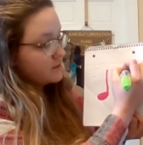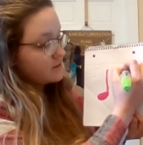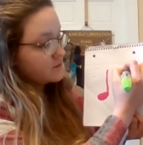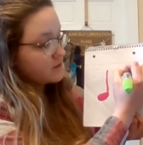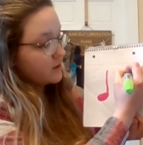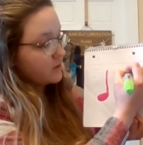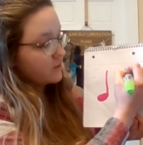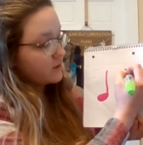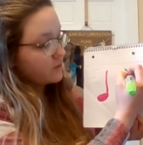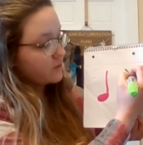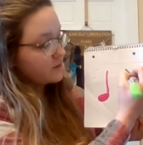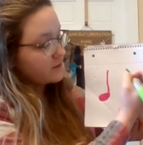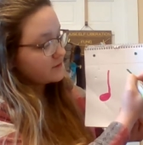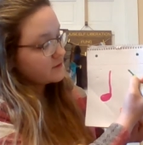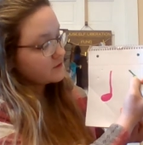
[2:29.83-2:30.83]
So in
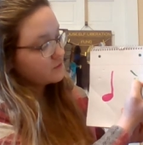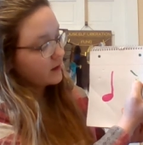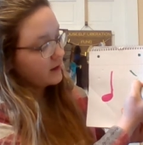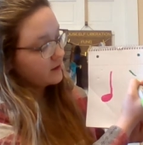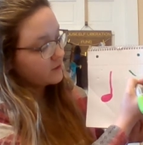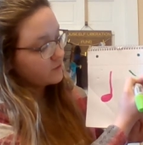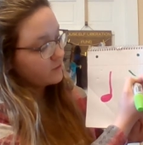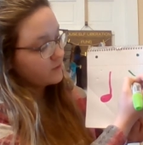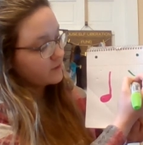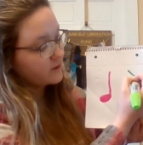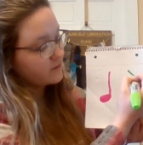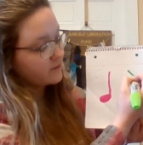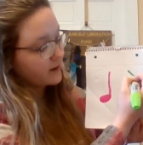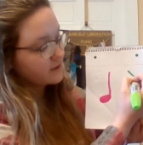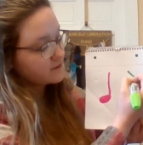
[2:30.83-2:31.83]
order to draw a
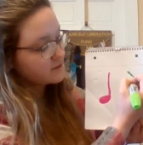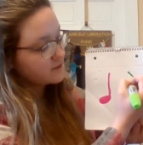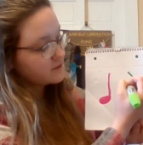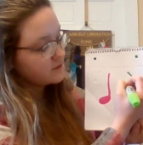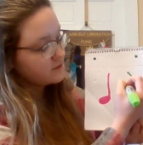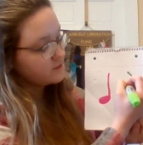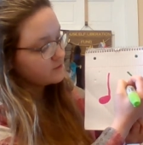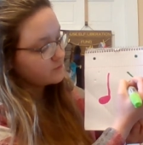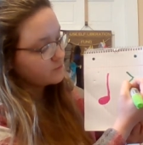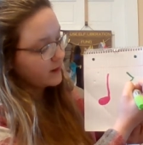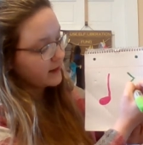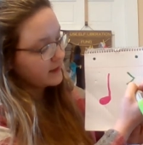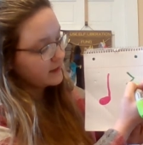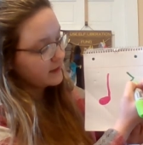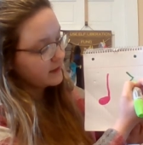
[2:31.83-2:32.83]
quarter rest, you
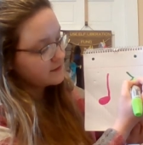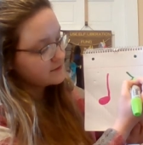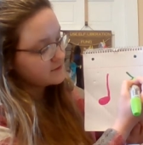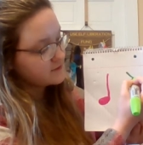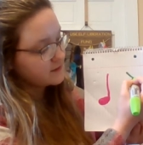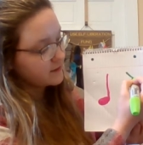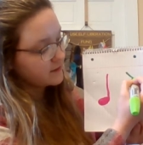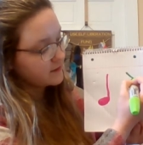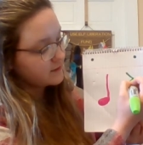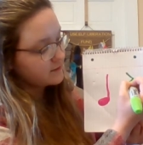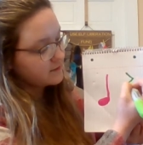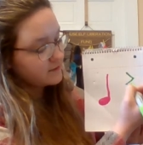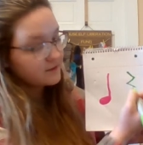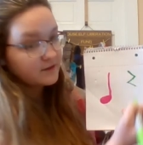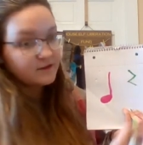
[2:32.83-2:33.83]
write a Z,
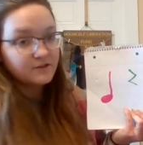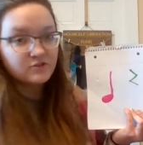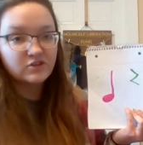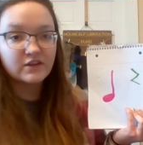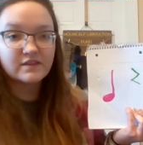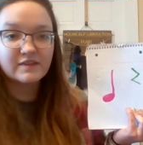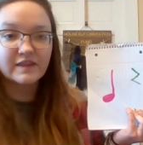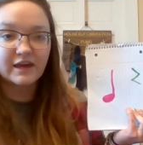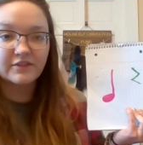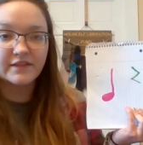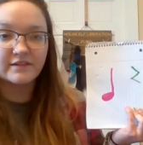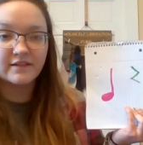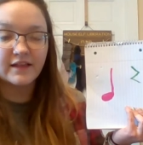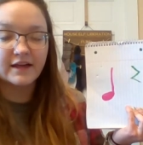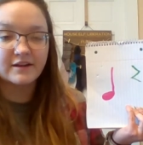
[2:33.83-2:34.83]
just like
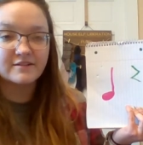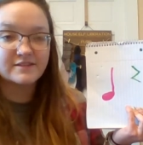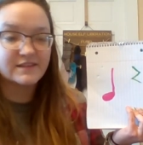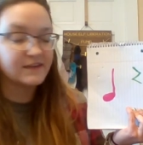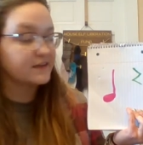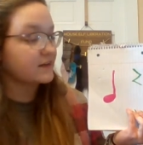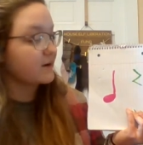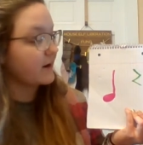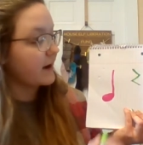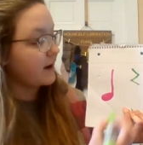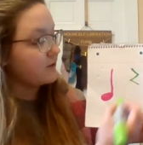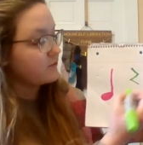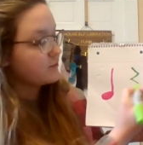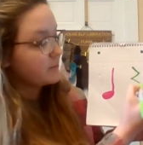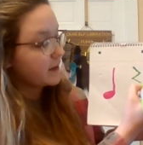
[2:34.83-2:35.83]
the letter Z in our
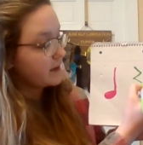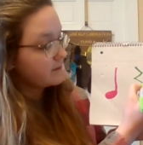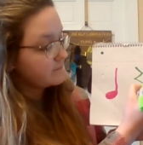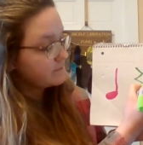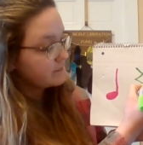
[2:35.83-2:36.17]
alphabet,